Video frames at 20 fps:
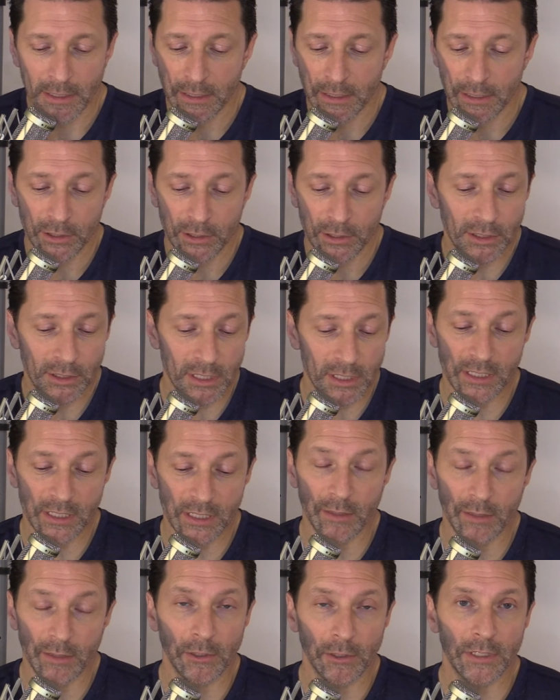just
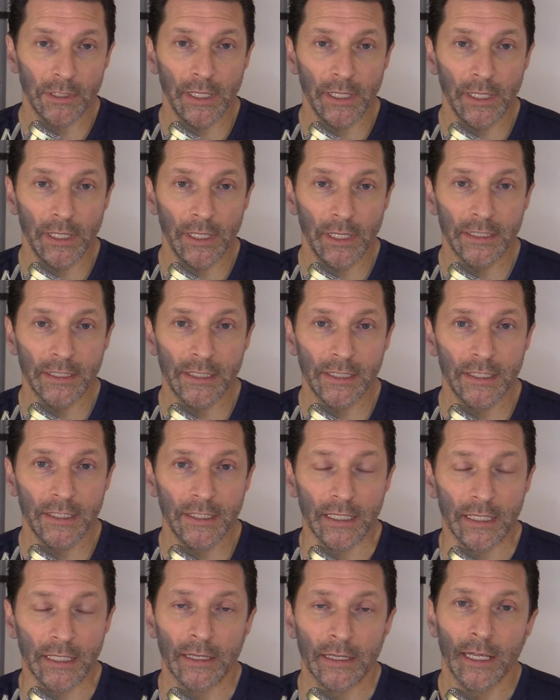similar to last
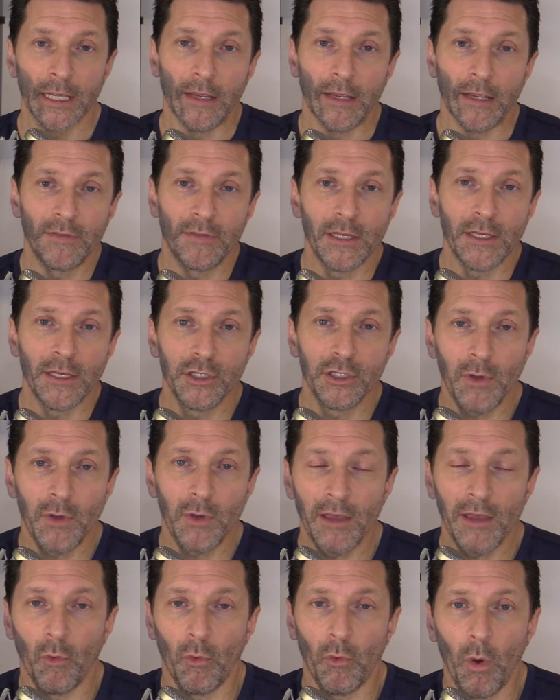season. If they do
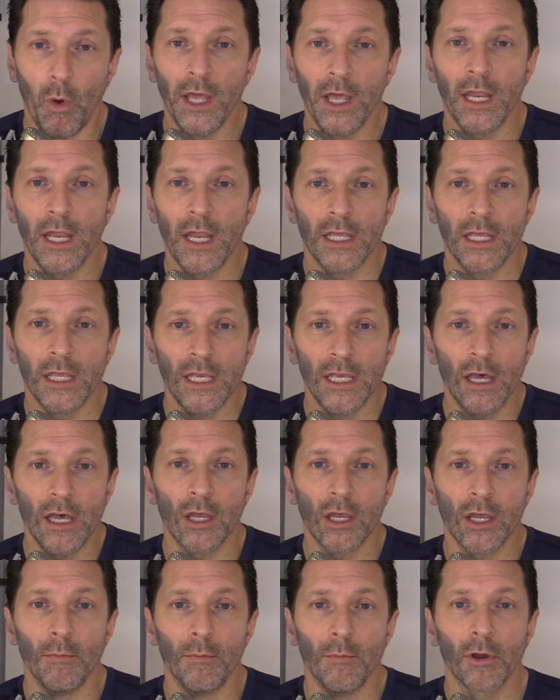have one young
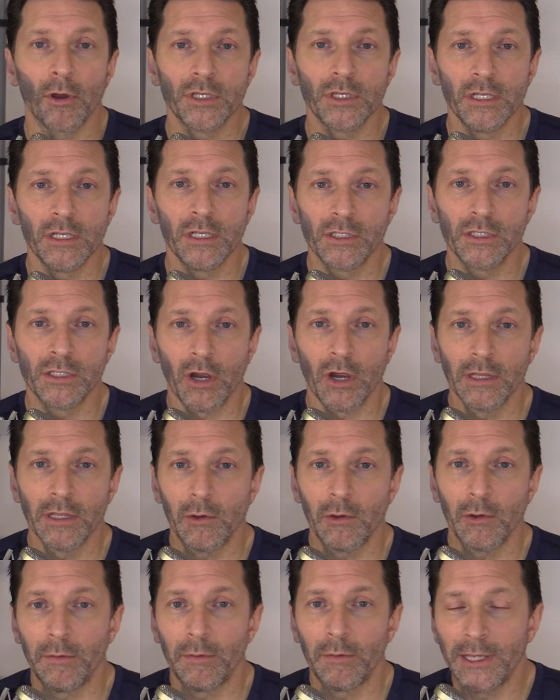emerging star, that
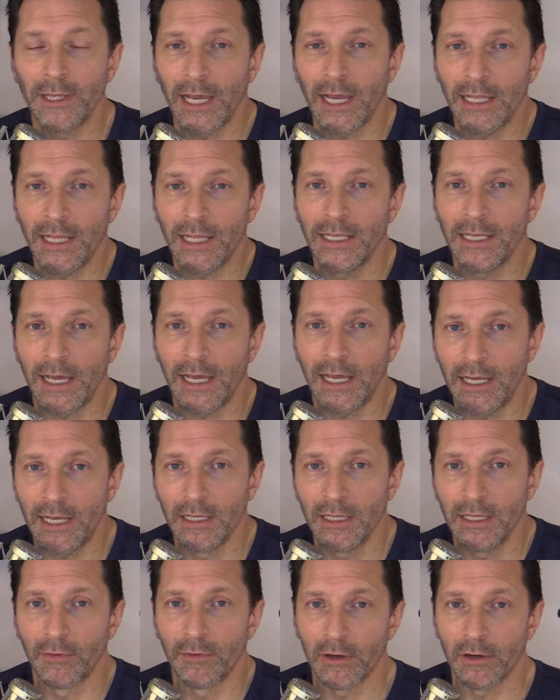would be Colin
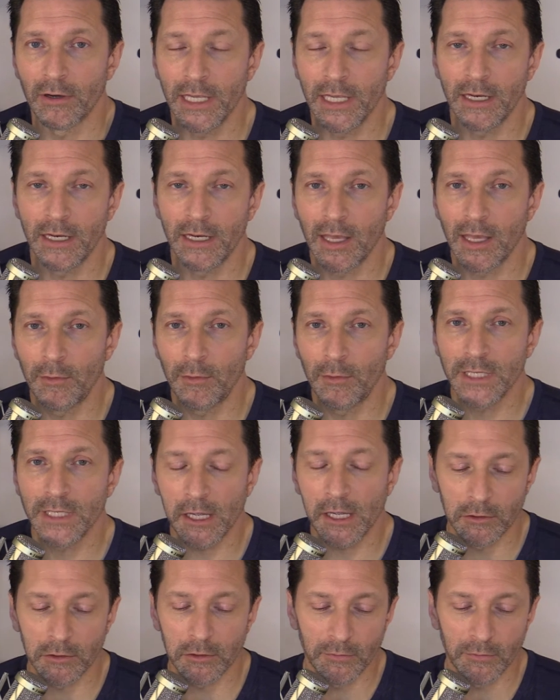Oliver. He had a couple
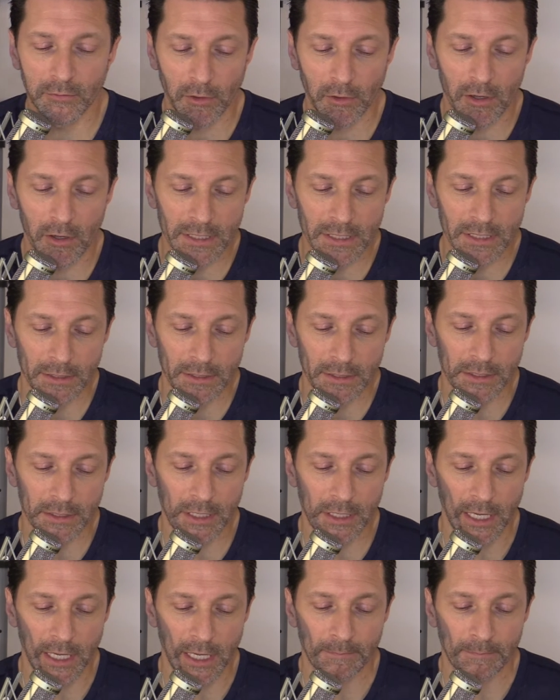tackles for loss in this
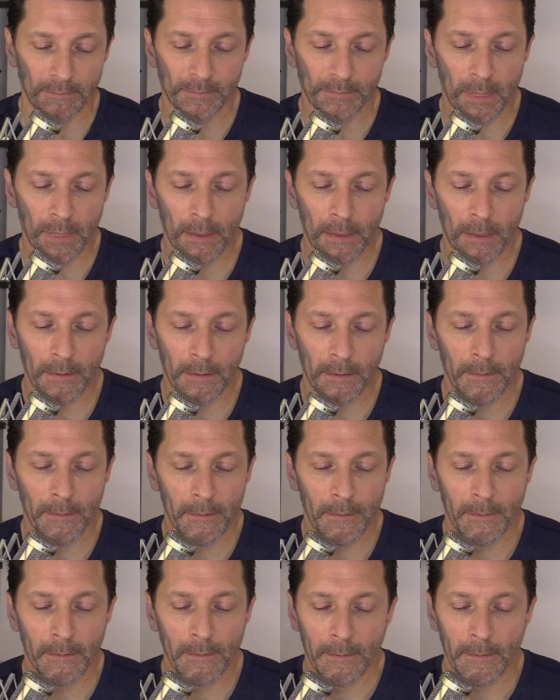game.
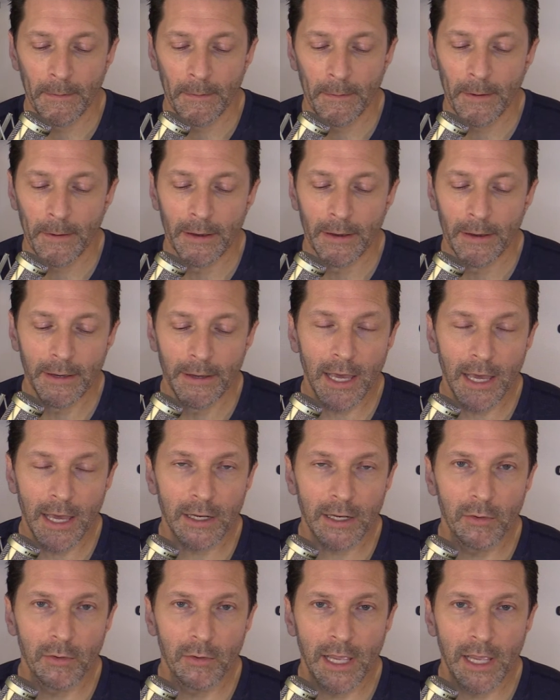Not a
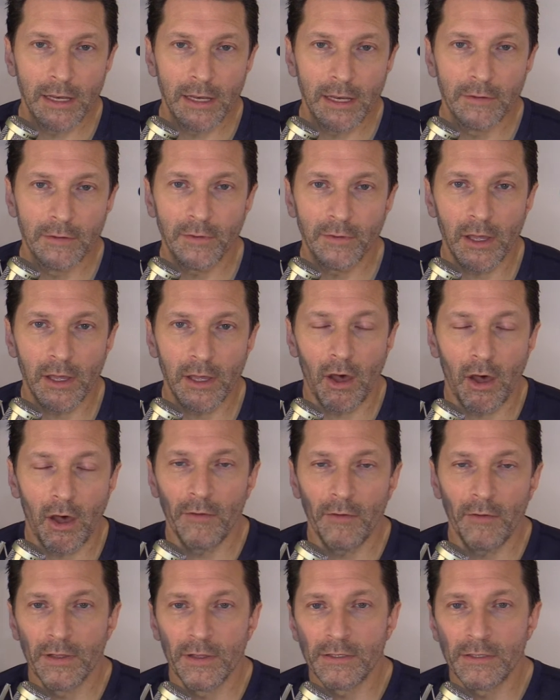creative uh,
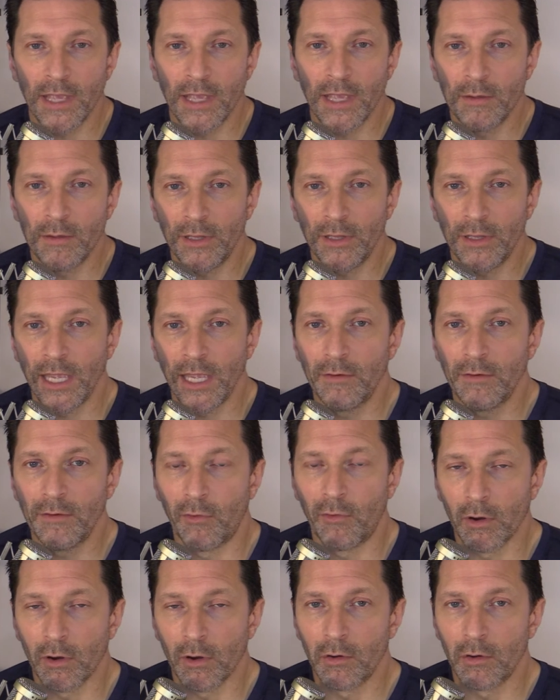offensive game plan
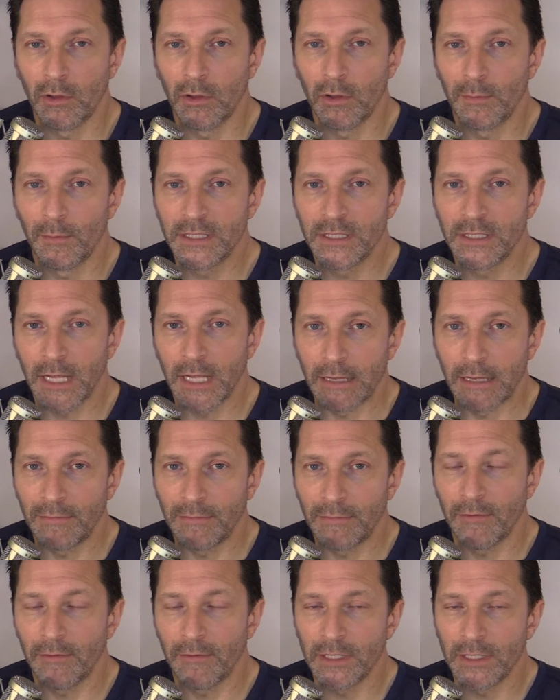for Oklahoma State. They
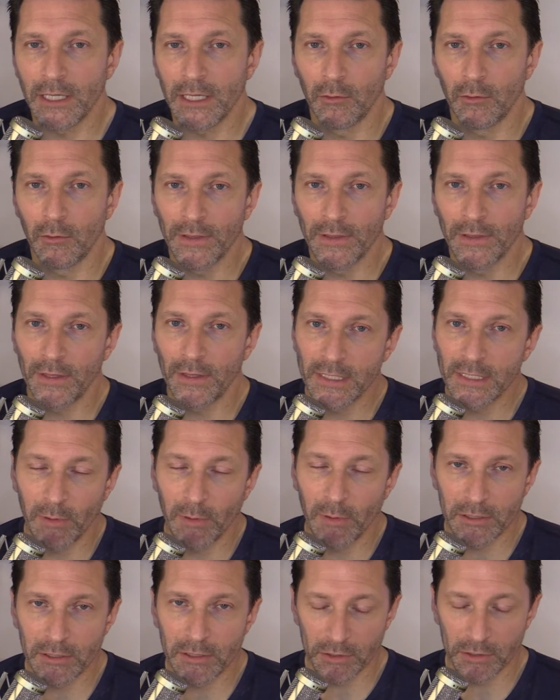have a deal with uh,
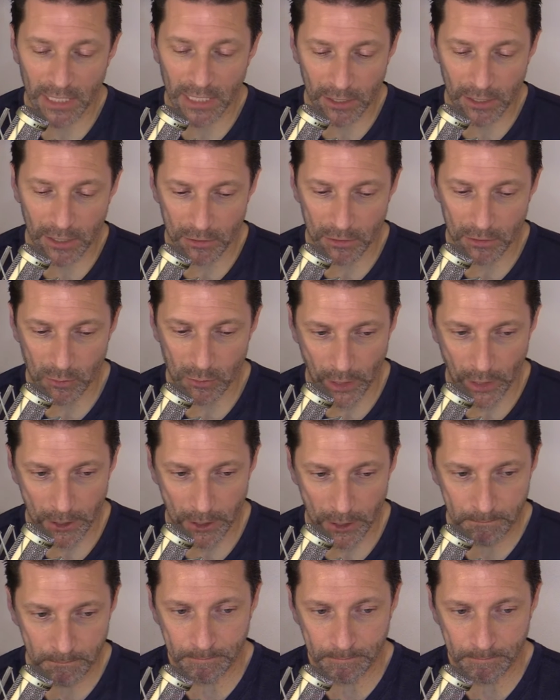Spencer Sanders where